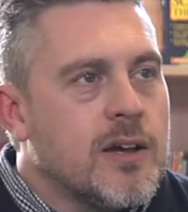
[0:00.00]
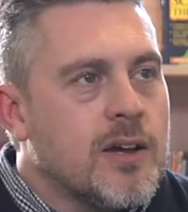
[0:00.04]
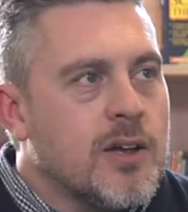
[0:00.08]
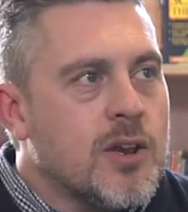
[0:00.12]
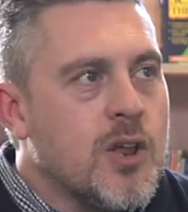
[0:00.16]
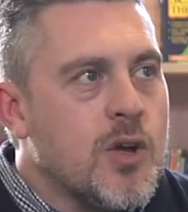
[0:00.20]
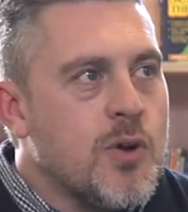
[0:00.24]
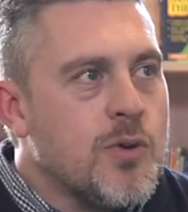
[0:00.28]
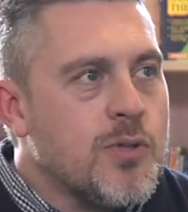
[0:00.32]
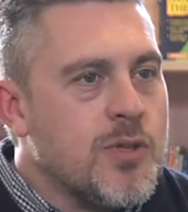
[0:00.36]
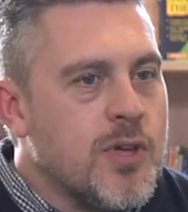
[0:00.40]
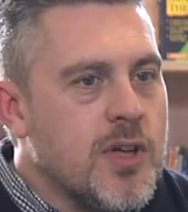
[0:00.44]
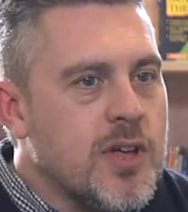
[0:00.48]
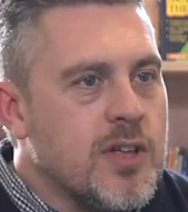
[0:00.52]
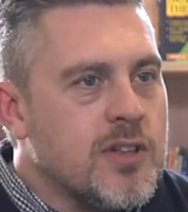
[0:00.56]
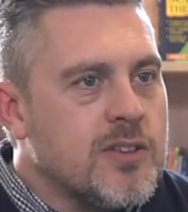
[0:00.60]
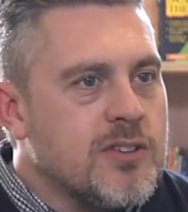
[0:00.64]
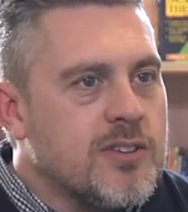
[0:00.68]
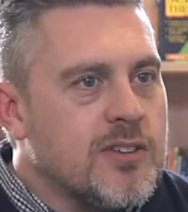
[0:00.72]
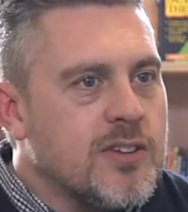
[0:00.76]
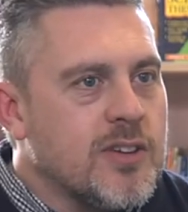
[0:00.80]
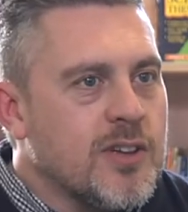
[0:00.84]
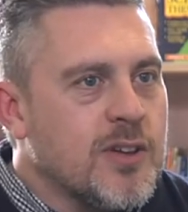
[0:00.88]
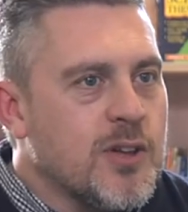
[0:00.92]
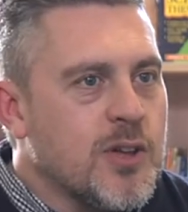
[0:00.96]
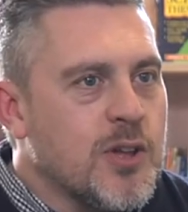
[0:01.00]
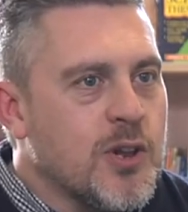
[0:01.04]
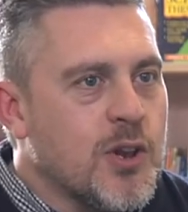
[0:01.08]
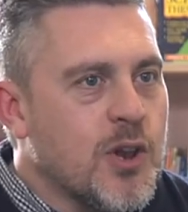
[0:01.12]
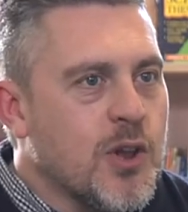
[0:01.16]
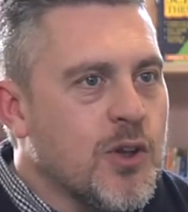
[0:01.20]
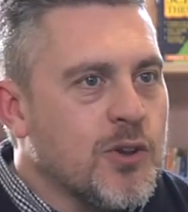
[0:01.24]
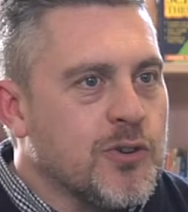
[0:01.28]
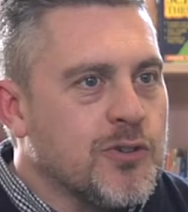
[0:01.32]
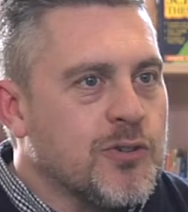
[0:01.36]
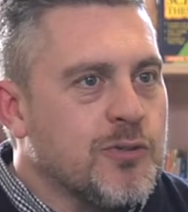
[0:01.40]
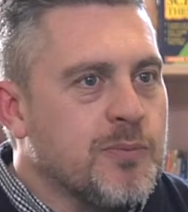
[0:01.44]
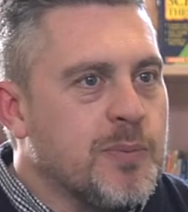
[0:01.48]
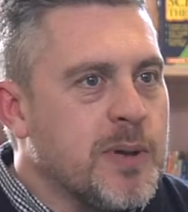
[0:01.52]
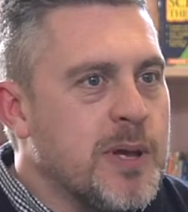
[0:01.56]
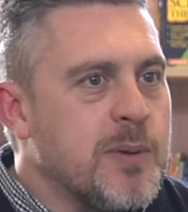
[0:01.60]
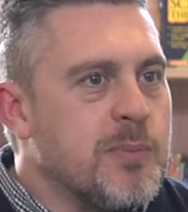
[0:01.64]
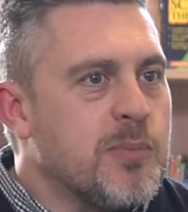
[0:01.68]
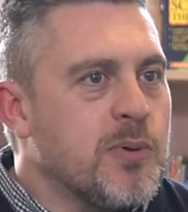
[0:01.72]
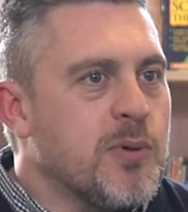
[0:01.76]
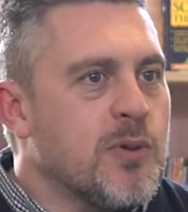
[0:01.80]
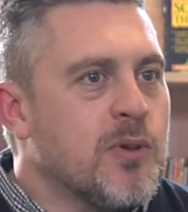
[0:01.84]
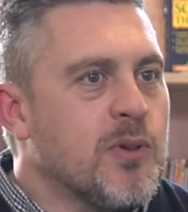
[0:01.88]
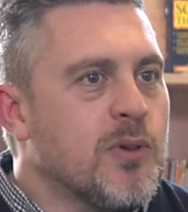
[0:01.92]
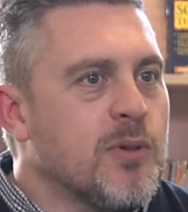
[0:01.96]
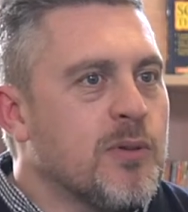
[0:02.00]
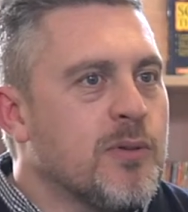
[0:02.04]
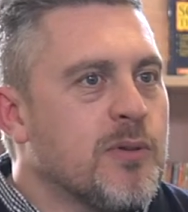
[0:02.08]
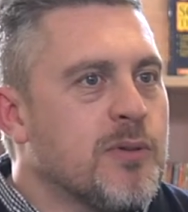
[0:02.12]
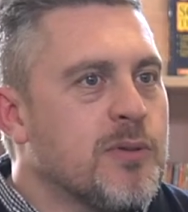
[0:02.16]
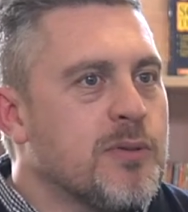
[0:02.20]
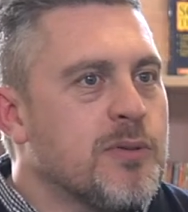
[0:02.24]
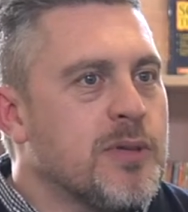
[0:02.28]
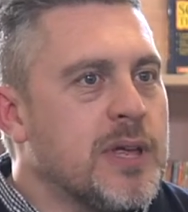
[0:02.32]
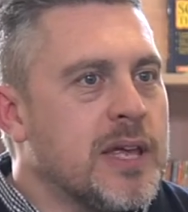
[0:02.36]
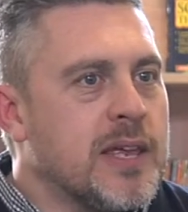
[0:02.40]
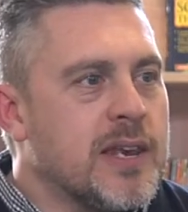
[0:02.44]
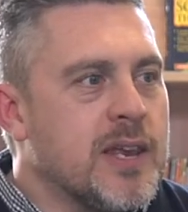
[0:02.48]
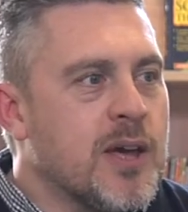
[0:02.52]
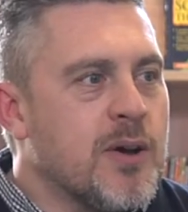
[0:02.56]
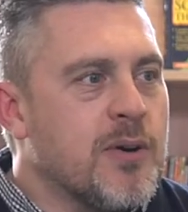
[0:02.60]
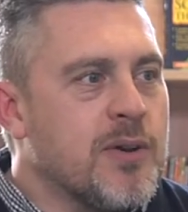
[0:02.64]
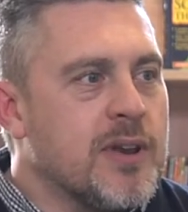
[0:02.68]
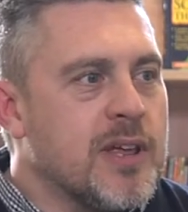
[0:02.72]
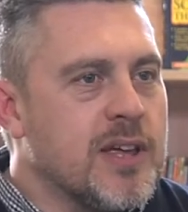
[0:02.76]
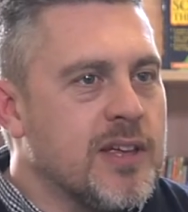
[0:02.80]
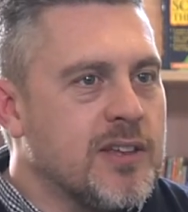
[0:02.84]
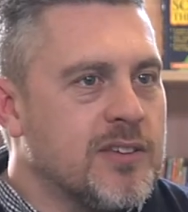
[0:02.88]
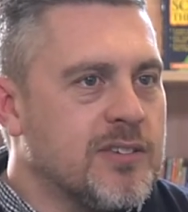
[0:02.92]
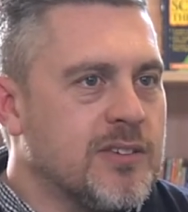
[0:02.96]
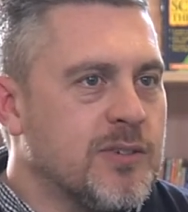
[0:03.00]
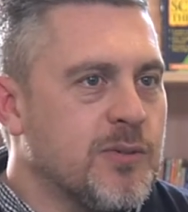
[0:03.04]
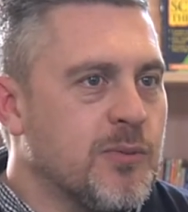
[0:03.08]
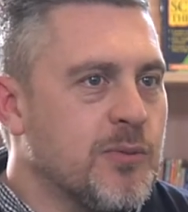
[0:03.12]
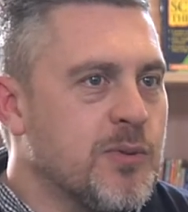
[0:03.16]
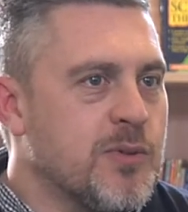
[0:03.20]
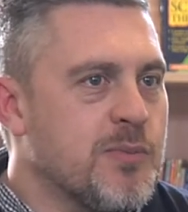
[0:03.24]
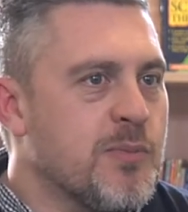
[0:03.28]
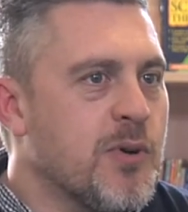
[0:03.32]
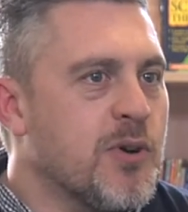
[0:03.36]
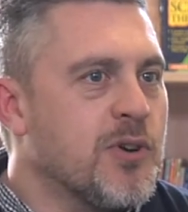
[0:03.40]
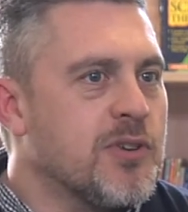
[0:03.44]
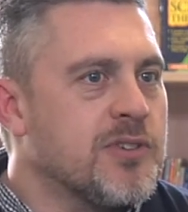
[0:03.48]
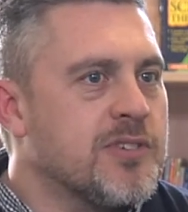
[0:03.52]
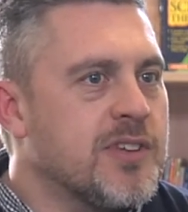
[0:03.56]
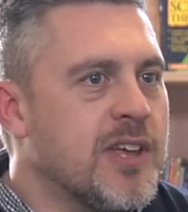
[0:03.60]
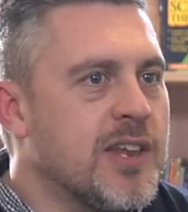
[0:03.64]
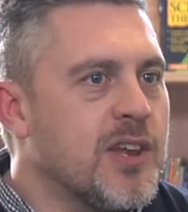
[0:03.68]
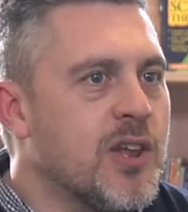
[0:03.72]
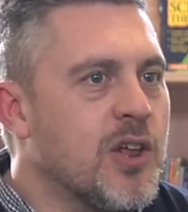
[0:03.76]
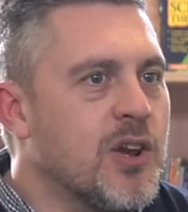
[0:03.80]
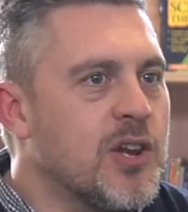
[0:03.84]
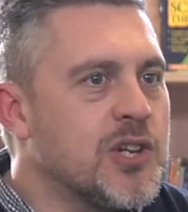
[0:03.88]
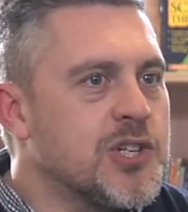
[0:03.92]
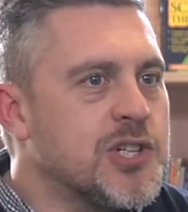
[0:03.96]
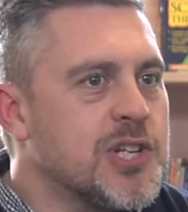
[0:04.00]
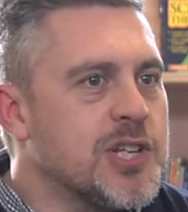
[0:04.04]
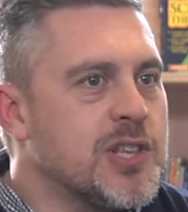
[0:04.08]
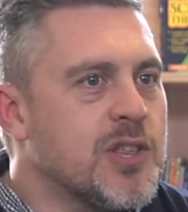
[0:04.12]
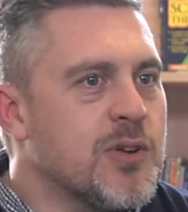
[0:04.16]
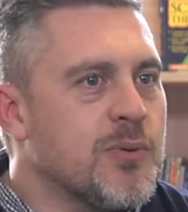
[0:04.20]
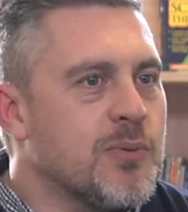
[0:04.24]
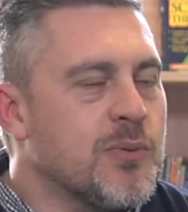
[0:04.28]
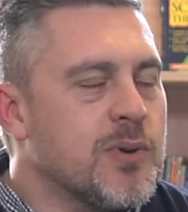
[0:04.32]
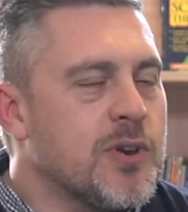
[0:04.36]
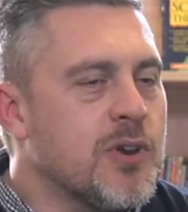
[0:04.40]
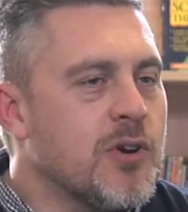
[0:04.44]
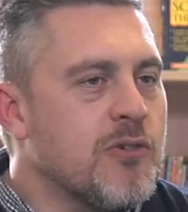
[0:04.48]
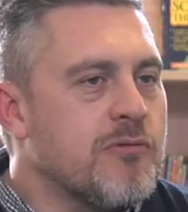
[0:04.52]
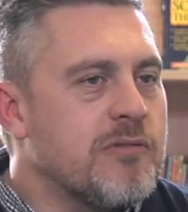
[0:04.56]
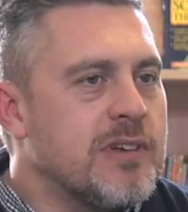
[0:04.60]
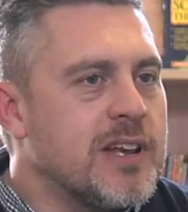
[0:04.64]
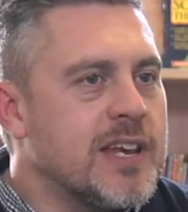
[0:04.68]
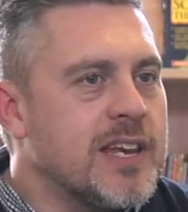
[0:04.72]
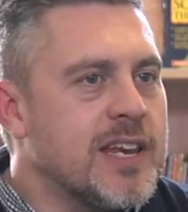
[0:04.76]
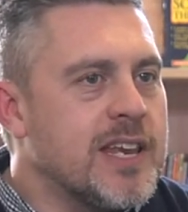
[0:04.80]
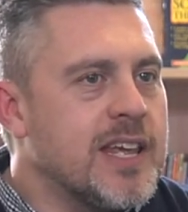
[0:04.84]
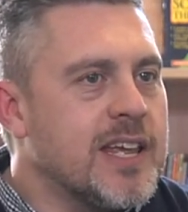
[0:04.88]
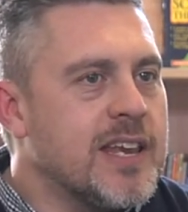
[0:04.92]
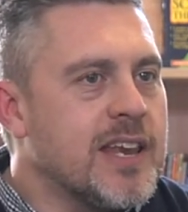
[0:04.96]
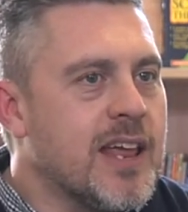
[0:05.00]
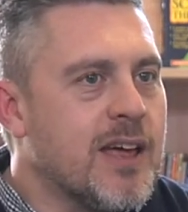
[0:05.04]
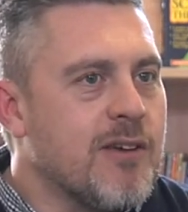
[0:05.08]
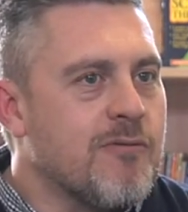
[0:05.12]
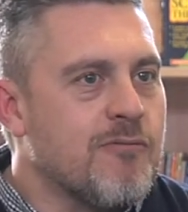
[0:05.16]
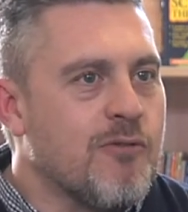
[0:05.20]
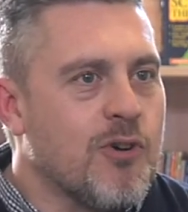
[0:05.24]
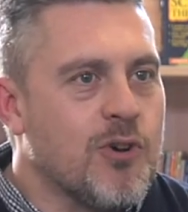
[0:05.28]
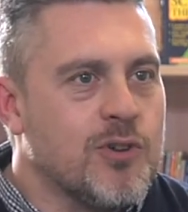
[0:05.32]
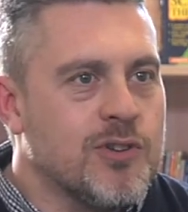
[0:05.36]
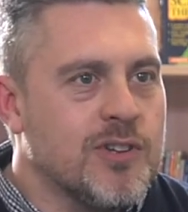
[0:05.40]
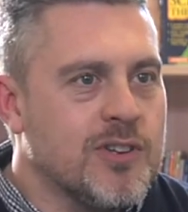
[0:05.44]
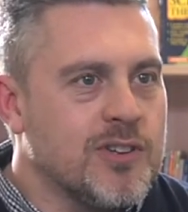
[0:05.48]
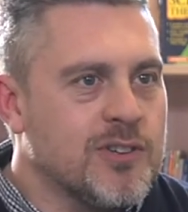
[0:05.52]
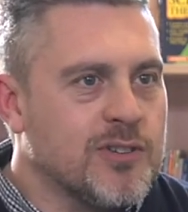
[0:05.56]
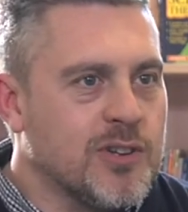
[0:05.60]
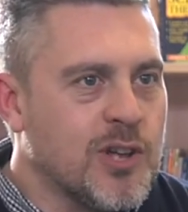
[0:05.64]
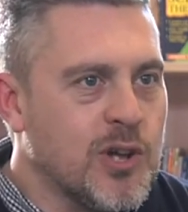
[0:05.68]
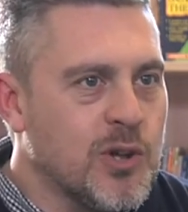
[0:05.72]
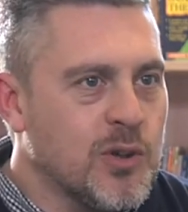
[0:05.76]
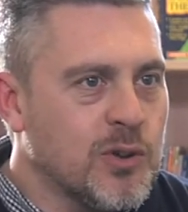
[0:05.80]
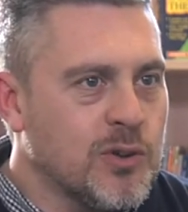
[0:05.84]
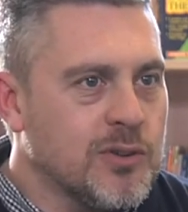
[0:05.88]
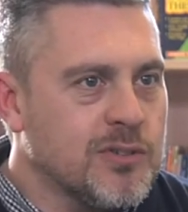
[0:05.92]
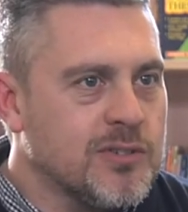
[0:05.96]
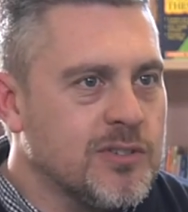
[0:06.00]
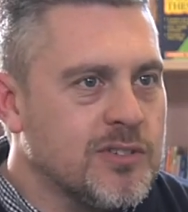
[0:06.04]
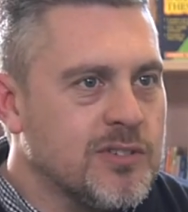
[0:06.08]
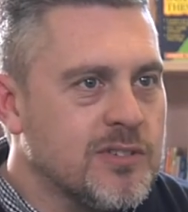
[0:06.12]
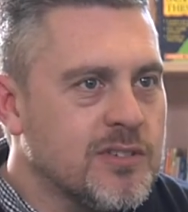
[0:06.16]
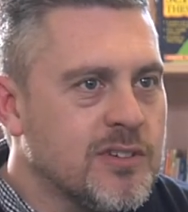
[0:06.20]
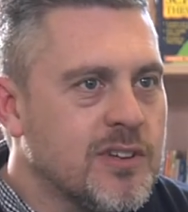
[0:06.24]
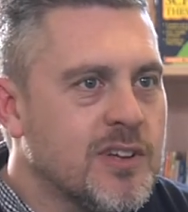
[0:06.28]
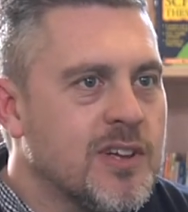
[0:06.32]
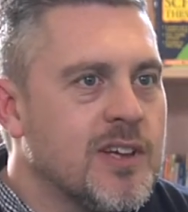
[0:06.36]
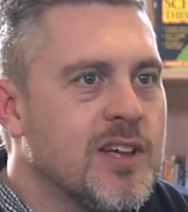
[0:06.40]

I know that lots of people think nowadays with modern technology that we don't really need handwriting skills,